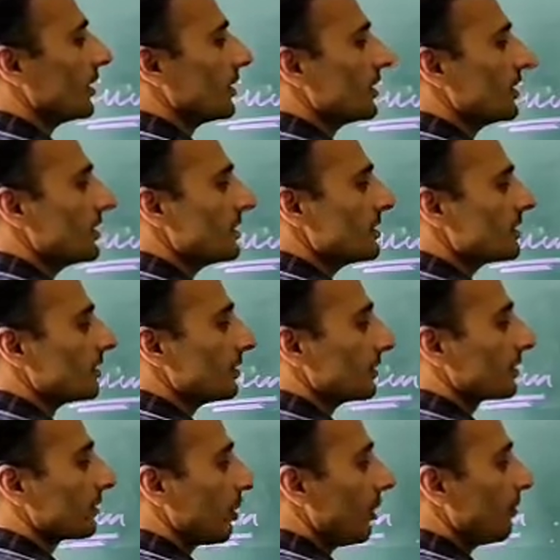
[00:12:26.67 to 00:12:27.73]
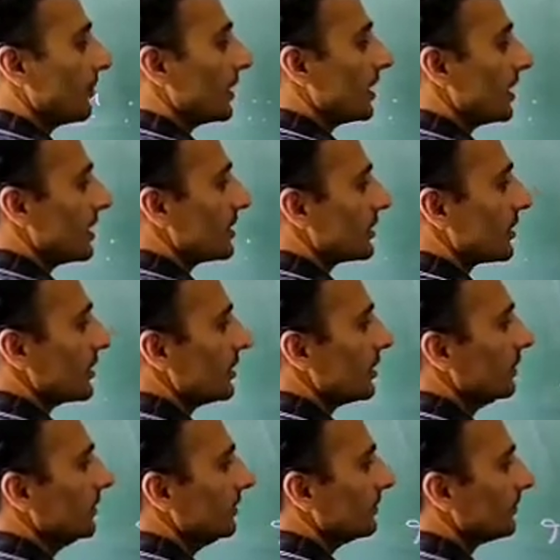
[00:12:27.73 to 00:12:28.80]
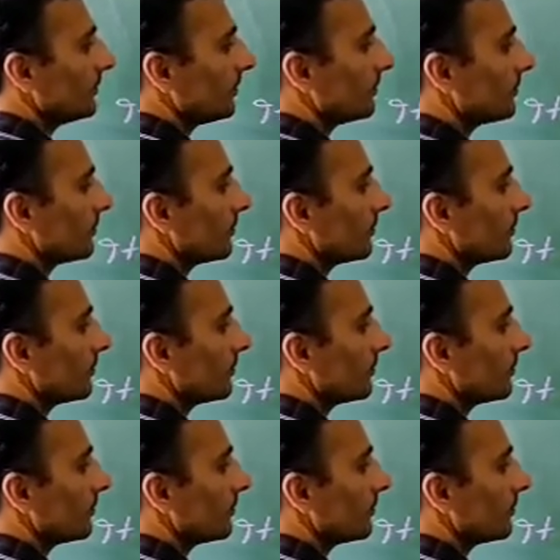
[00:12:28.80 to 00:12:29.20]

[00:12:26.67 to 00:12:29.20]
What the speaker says: It is a combination